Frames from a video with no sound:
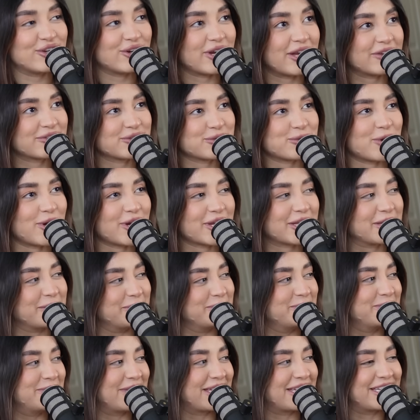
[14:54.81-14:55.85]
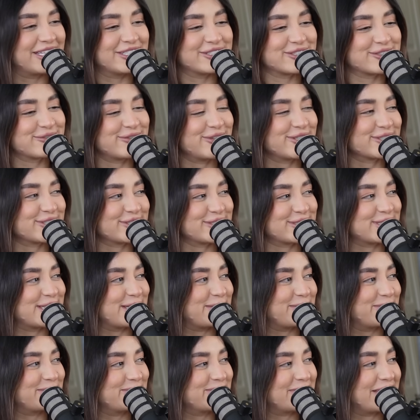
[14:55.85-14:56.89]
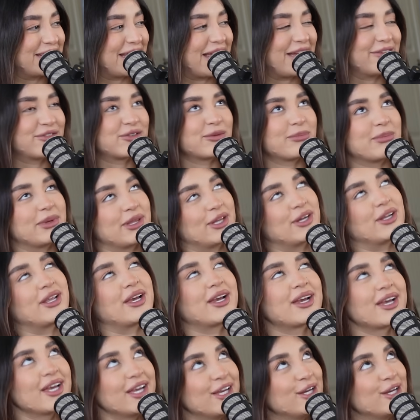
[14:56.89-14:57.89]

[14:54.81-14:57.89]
don't have to rock him; like no. he just falls asleep, and I have to be there. Like,